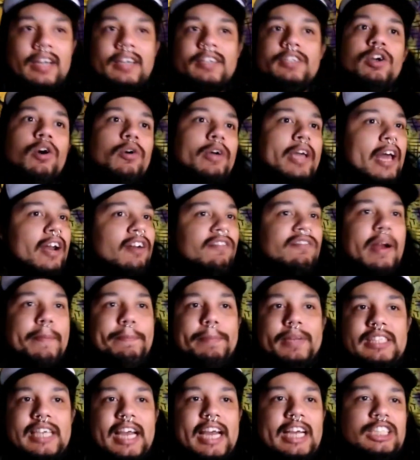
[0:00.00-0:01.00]
You'll get a
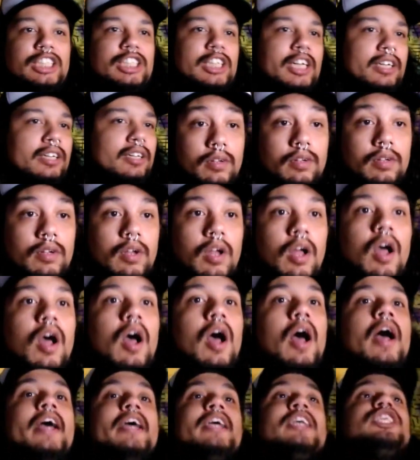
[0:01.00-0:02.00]
reputation...
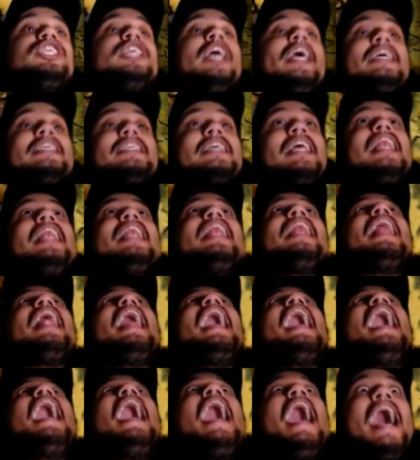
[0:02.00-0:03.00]
She's
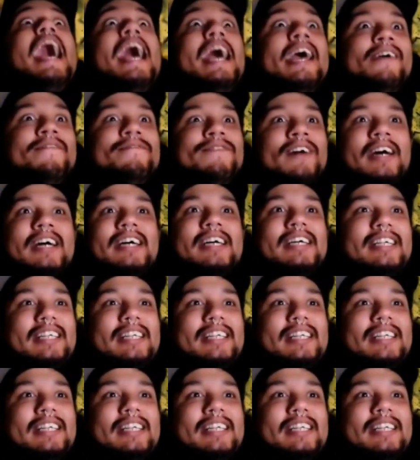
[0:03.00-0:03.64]
alive!